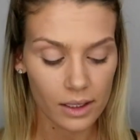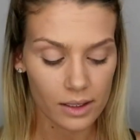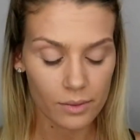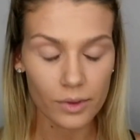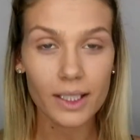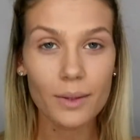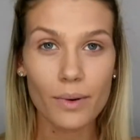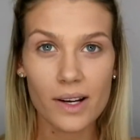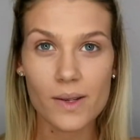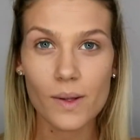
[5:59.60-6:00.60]
So I'm really
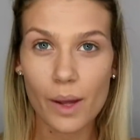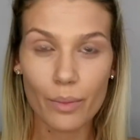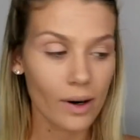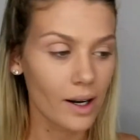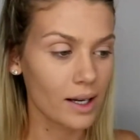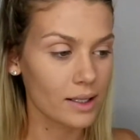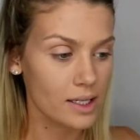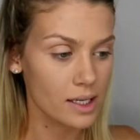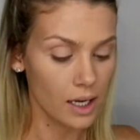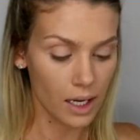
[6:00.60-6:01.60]
impressed with that
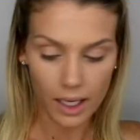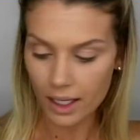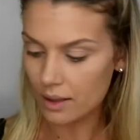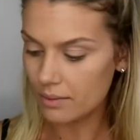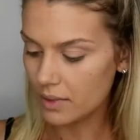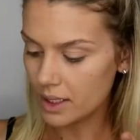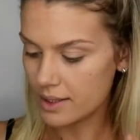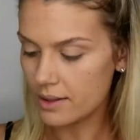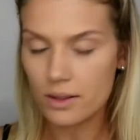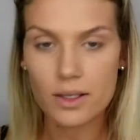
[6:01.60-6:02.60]
product. It's not too